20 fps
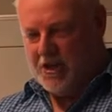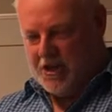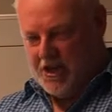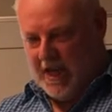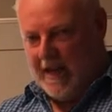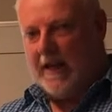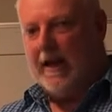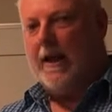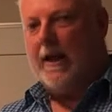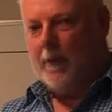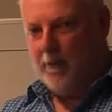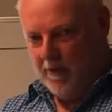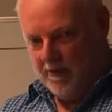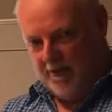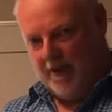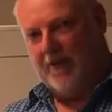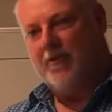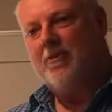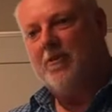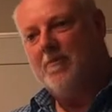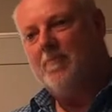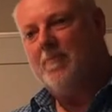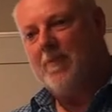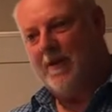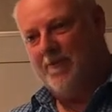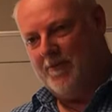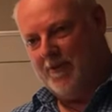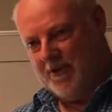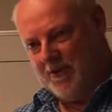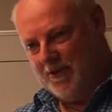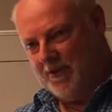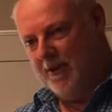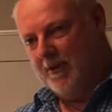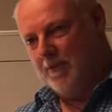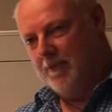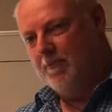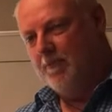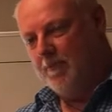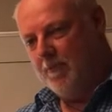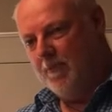dealing with it if it did
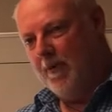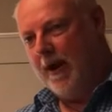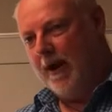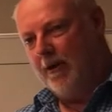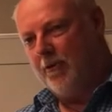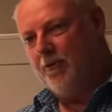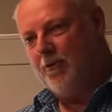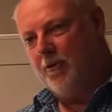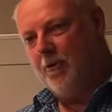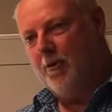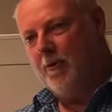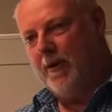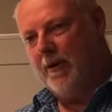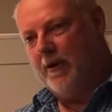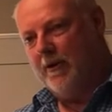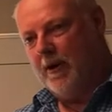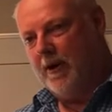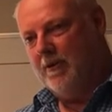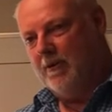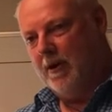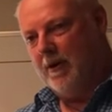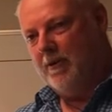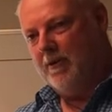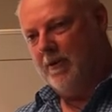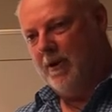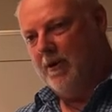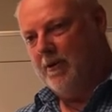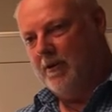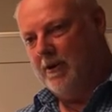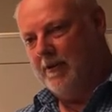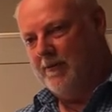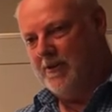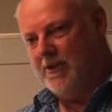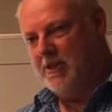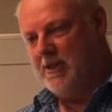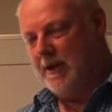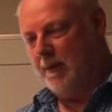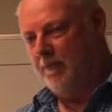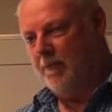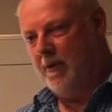break through and, and, and give us
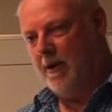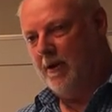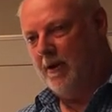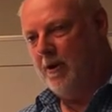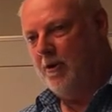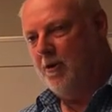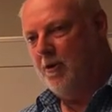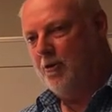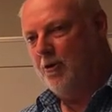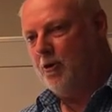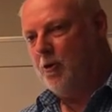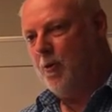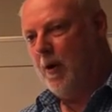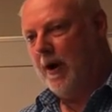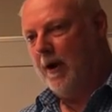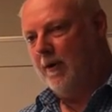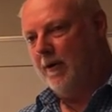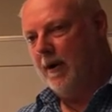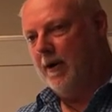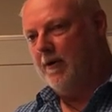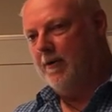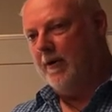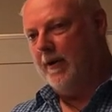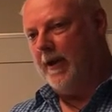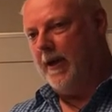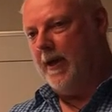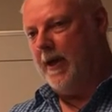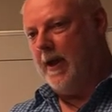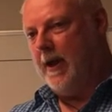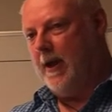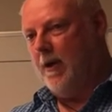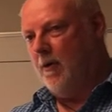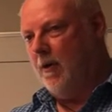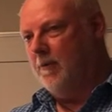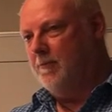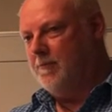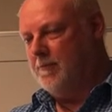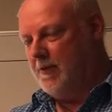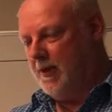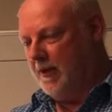some an earthquake locally here
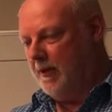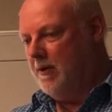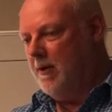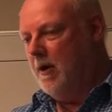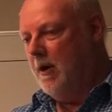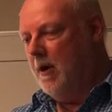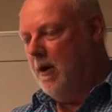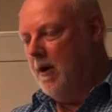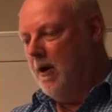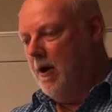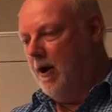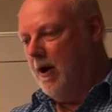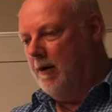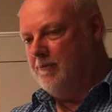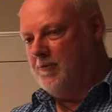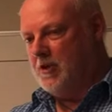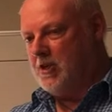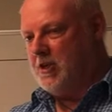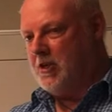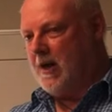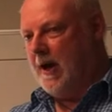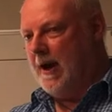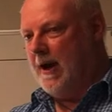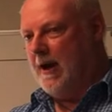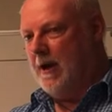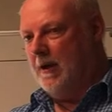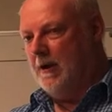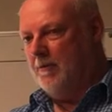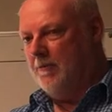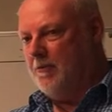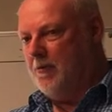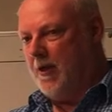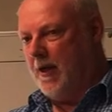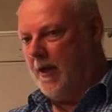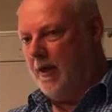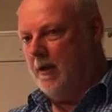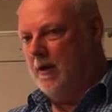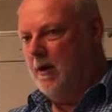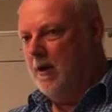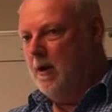of the of the scale of
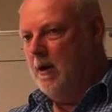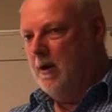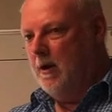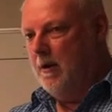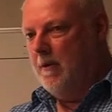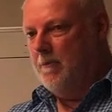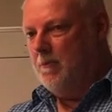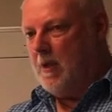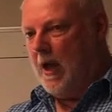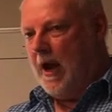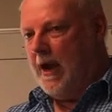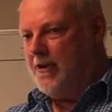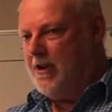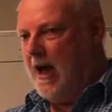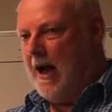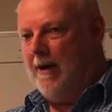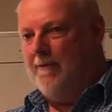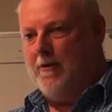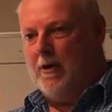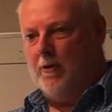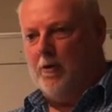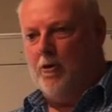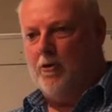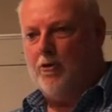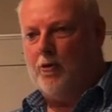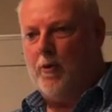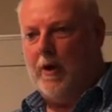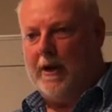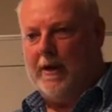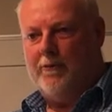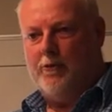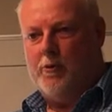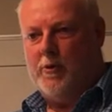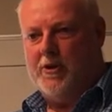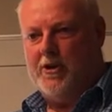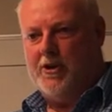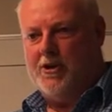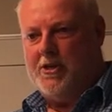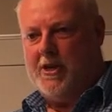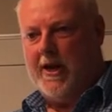the uh, Darfield earthquake of
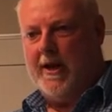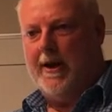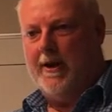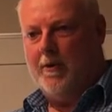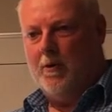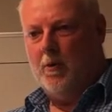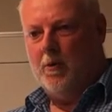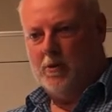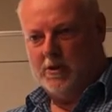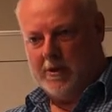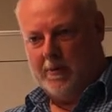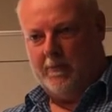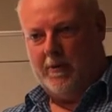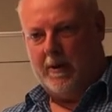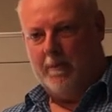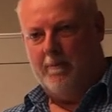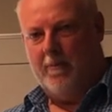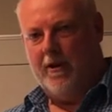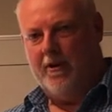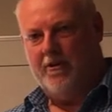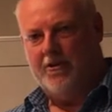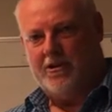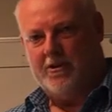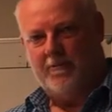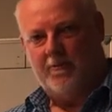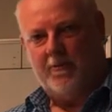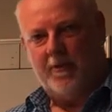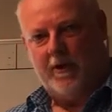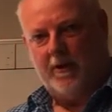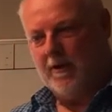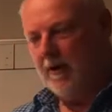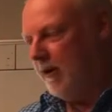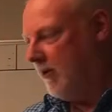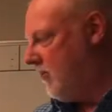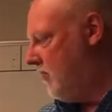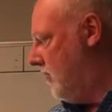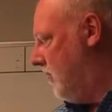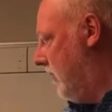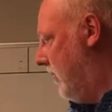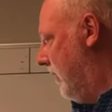2010 or some mm. components of the
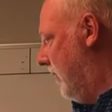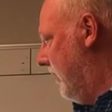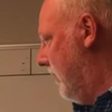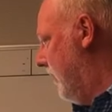Kaikoura